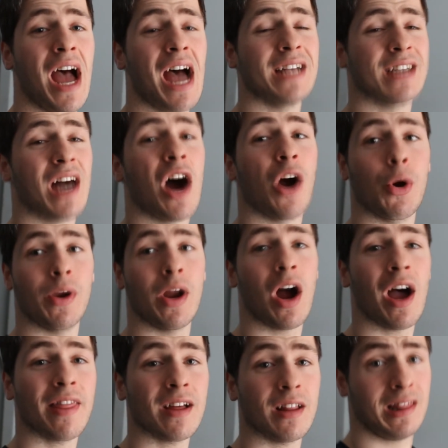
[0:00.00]
as hungry
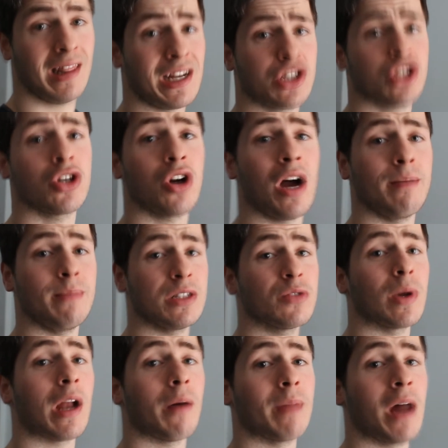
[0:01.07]
either. Lunchtime is
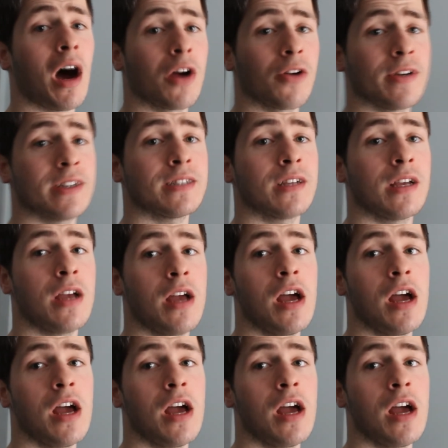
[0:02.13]
when I'm the hungriest.